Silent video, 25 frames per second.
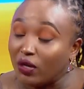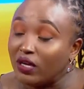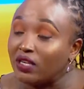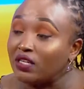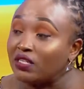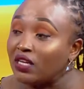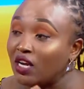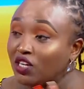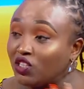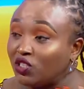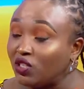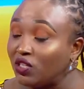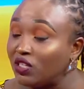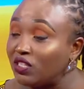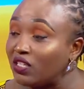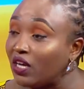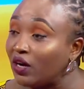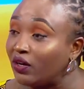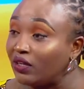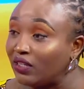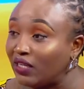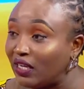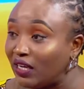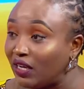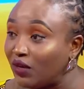intention is
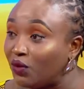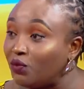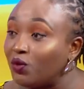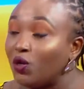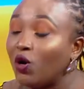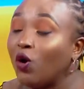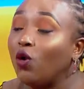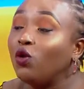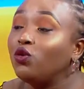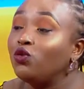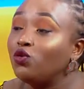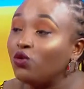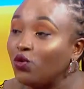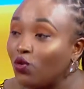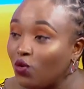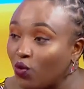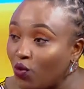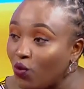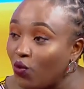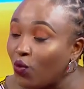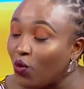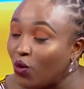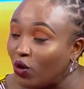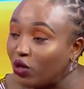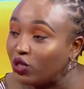out there we all know
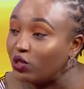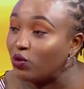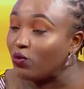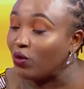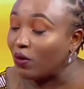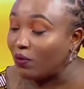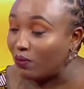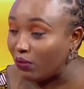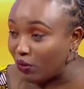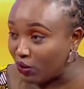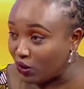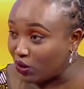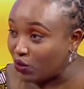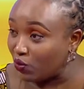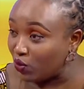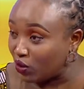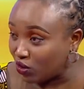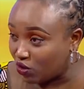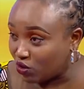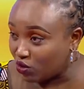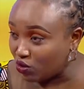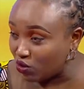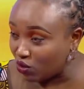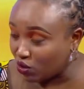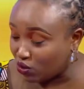what Wamboi
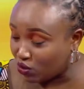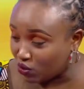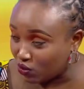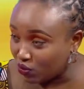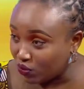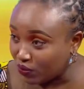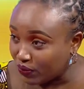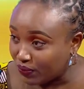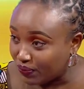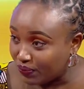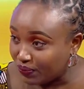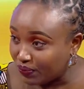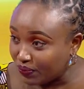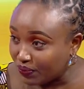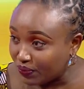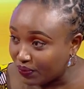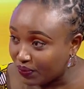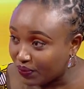wants to do yes